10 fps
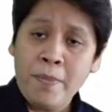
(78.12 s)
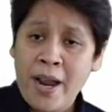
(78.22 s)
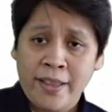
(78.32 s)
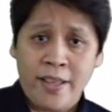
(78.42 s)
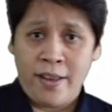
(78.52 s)

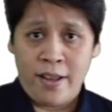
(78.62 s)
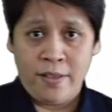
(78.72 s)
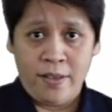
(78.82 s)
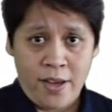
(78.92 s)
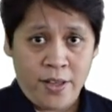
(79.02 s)
bag than that,
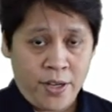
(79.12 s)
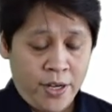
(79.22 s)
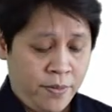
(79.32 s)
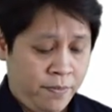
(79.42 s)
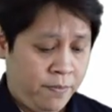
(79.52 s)
it
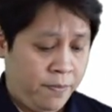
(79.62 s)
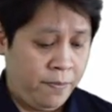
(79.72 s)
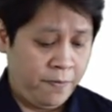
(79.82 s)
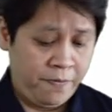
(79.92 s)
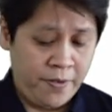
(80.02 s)
can
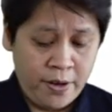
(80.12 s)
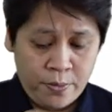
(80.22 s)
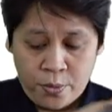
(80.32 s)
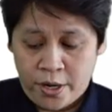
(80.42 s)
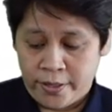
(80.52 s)
fit
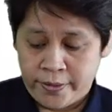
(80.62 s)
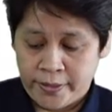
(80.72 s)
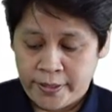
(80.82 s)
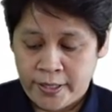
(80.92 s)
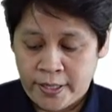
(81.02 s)
it well.
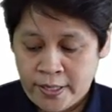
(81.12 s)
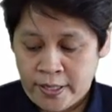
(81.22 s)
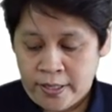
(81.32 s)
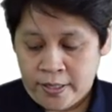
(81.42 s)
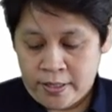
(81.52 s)

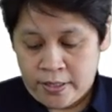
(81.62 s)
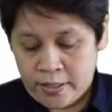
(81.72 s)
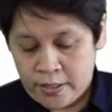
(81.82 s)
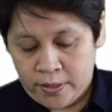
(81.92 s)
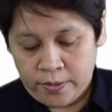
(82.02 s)

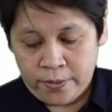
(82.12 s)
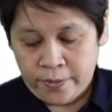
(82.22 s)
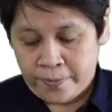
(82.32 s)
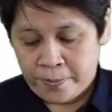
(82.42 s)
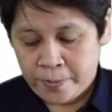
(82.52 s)
So